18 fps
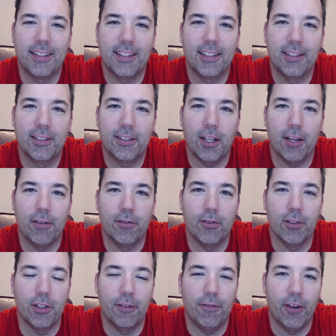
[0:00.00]
Still haven't
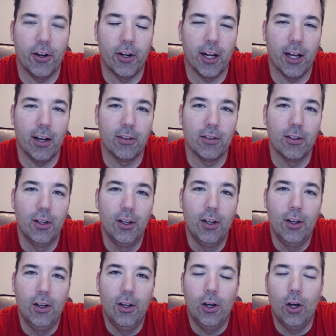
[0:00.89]
really figured out
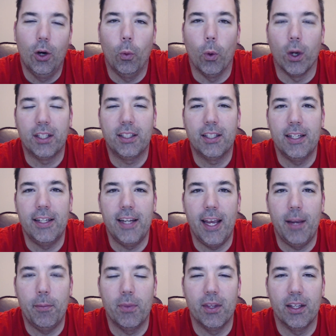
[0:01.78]
what to
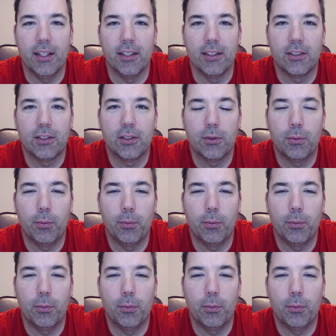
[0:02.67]
name this,